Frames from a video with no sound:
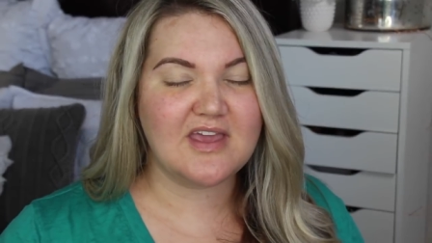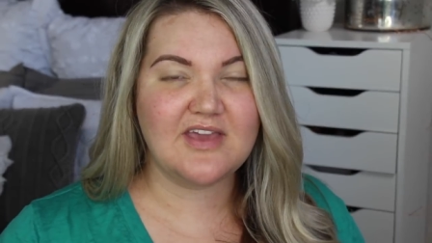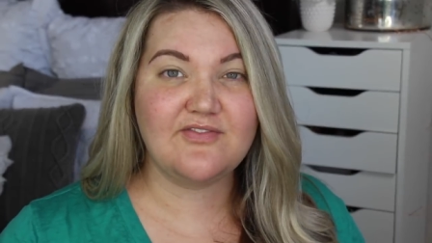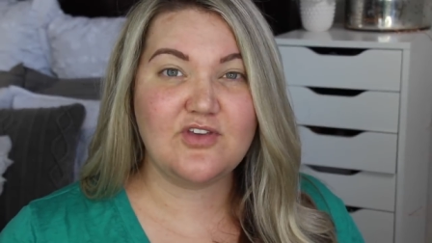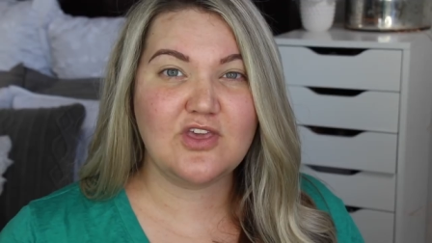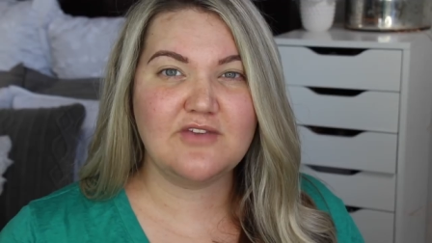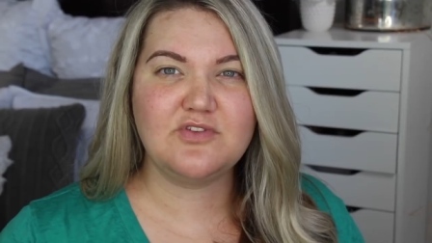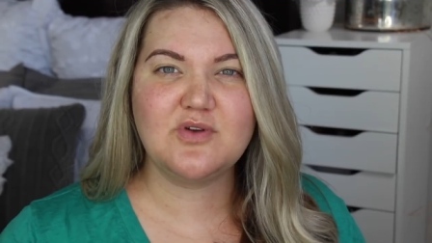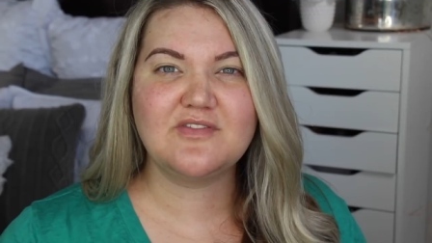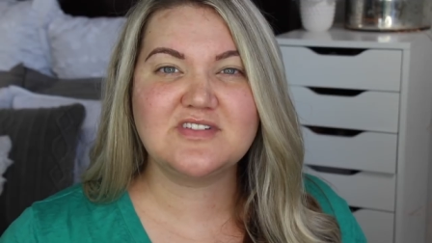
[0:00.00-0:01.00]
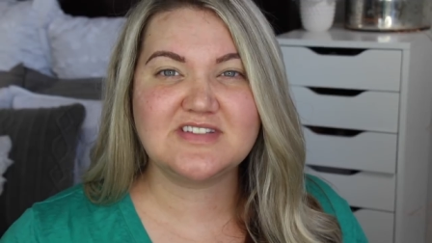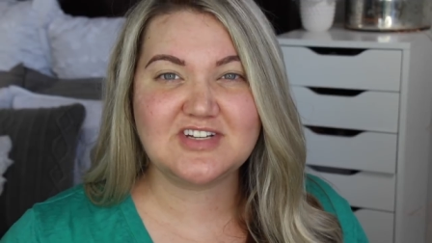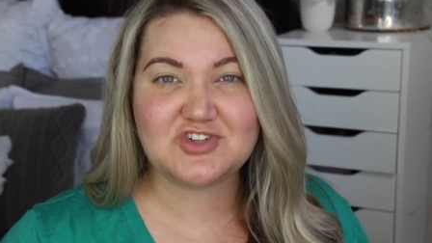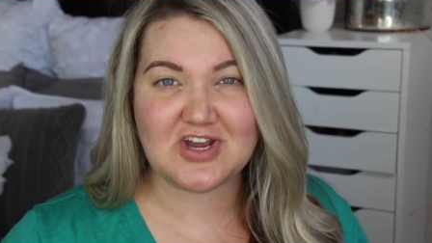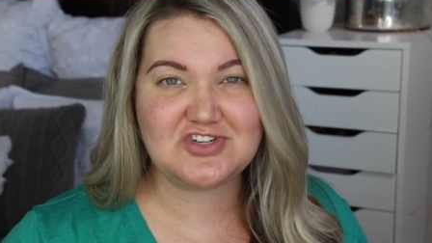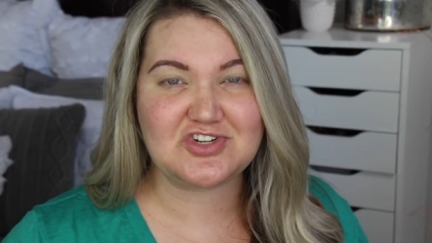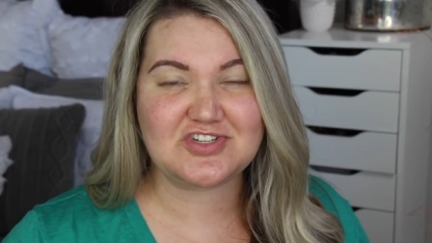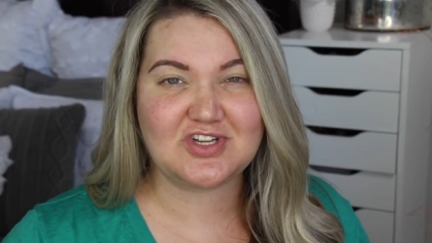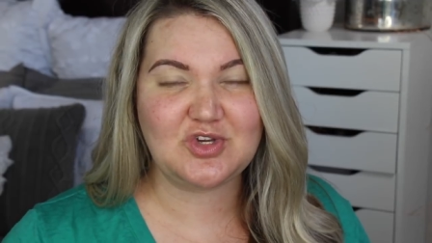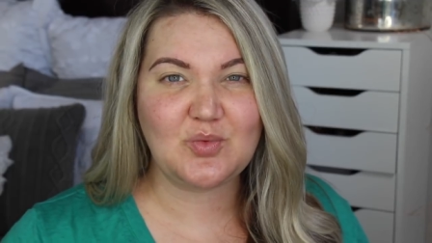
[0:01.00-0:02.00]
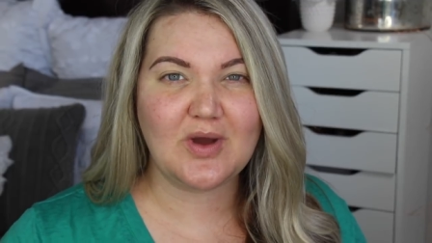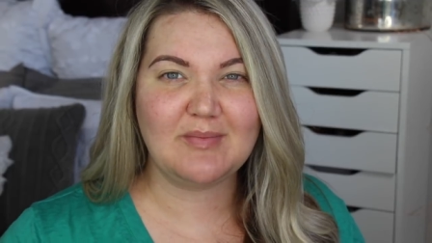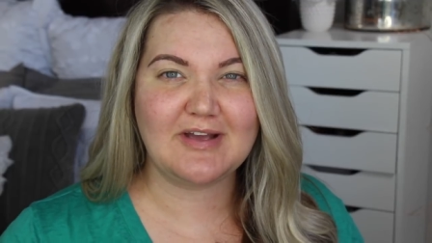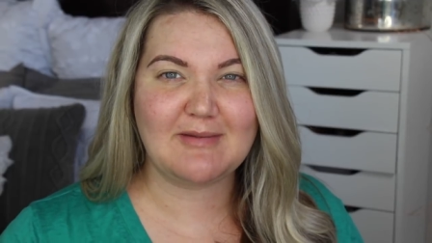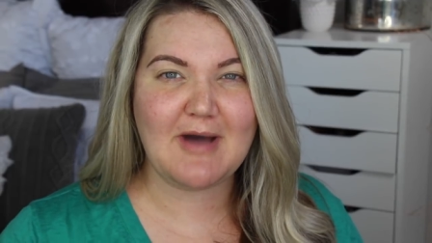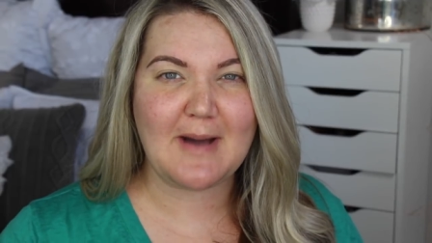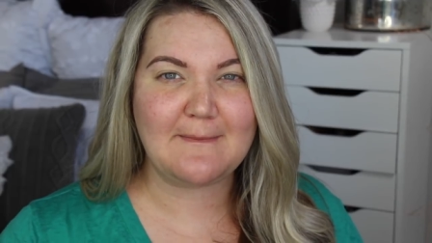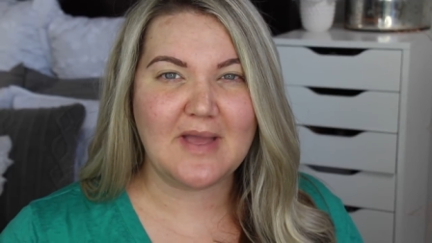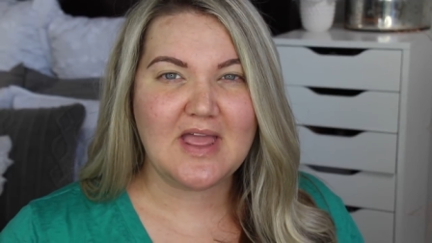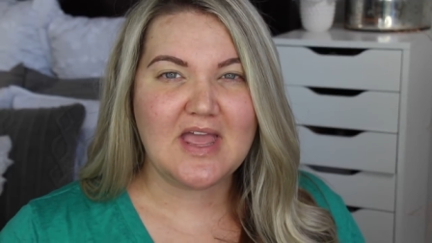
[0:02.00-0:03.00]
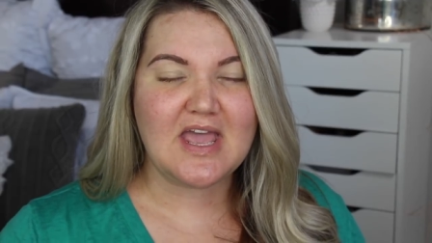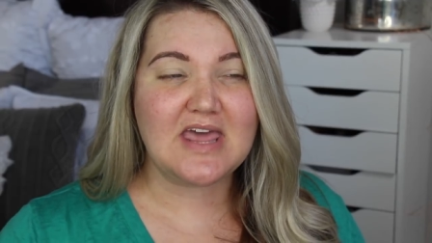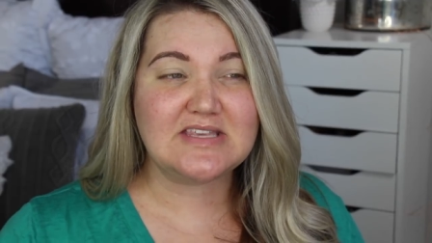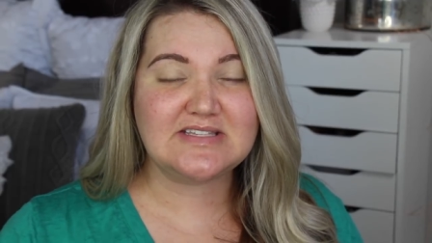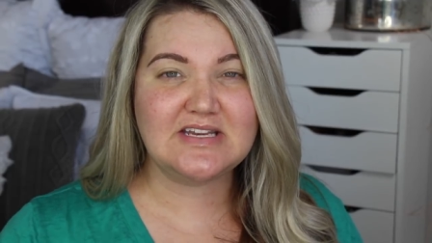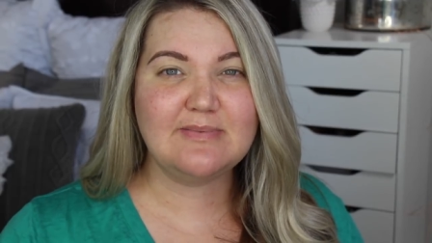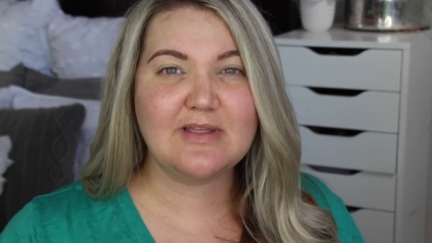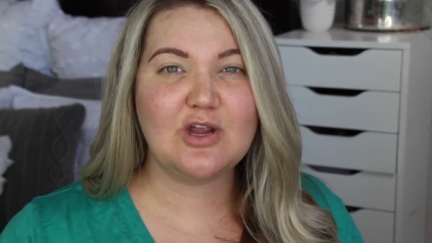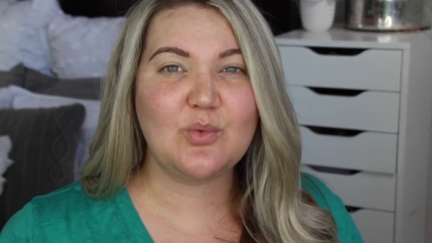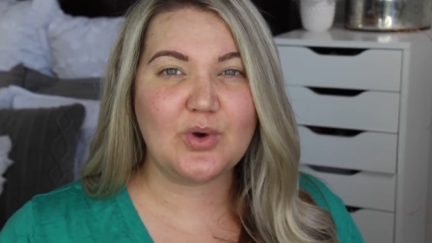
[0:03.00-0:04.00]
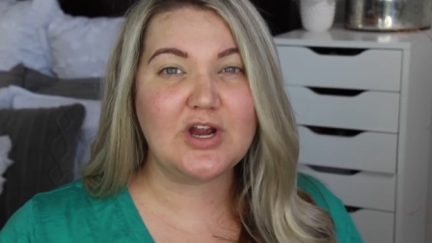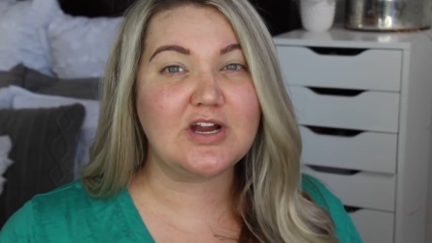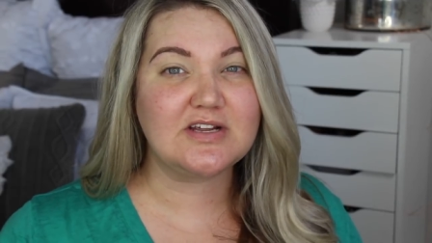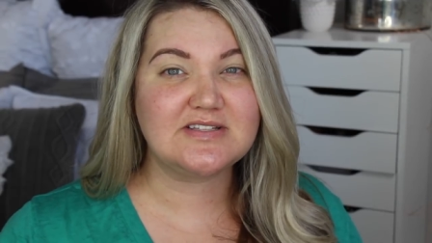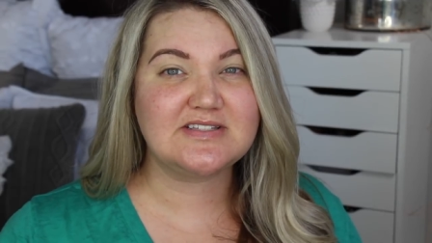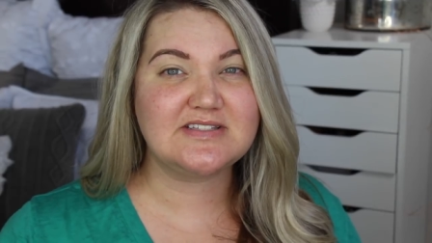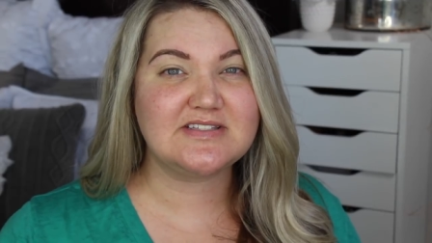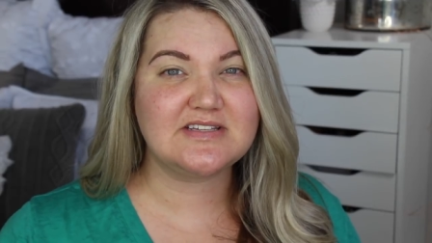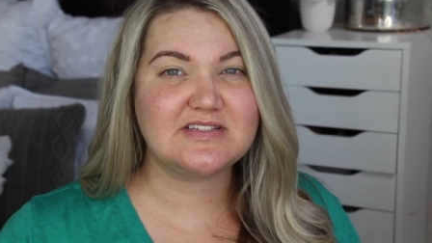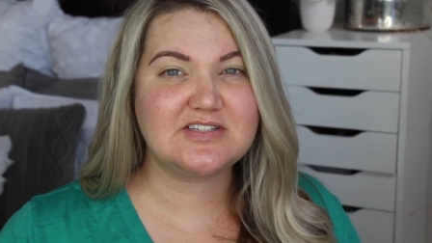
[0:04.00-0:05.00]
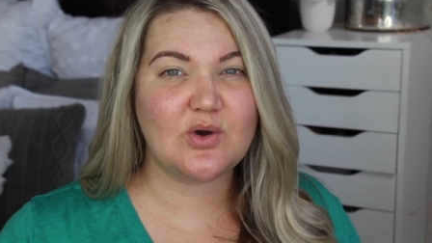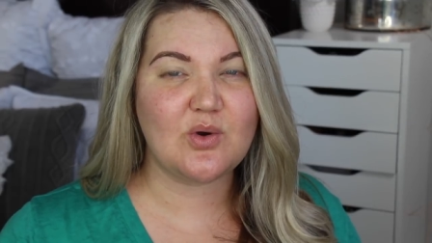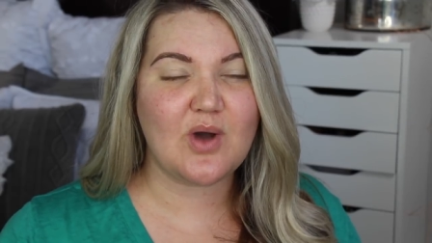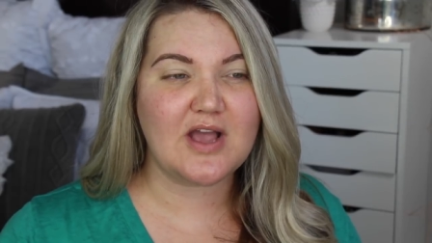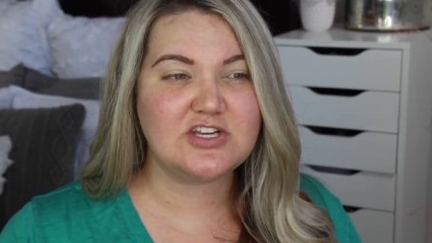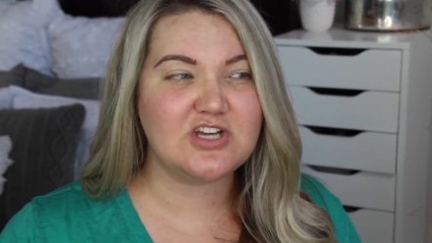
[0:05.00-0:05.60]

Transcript: if, if you ever see treasures and you want to pick them up. And the CD player works, so I,